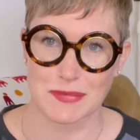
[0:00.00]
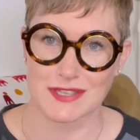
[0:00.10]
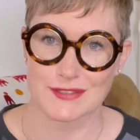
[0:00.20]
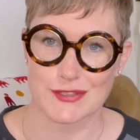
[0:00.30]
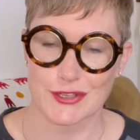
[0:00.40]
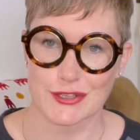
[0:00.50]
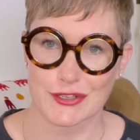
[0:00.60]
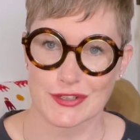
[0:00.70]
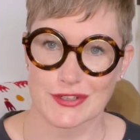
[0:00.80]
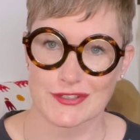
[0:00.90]

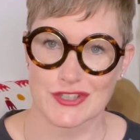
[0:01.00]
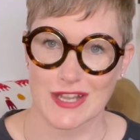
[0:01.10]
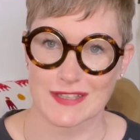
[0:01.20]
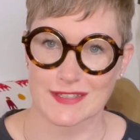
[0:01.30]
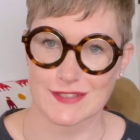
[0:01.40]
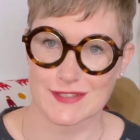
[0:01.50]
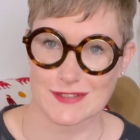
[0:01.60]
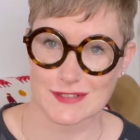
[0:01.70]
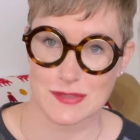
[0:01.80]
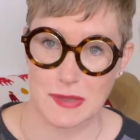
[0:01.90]
considered Gialli because
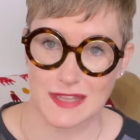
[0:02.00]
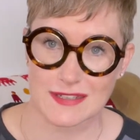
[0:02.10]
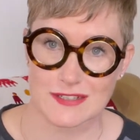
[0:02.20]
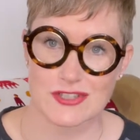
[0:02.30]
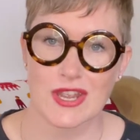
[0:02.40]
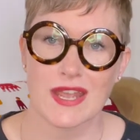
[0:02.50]
they're Spanish,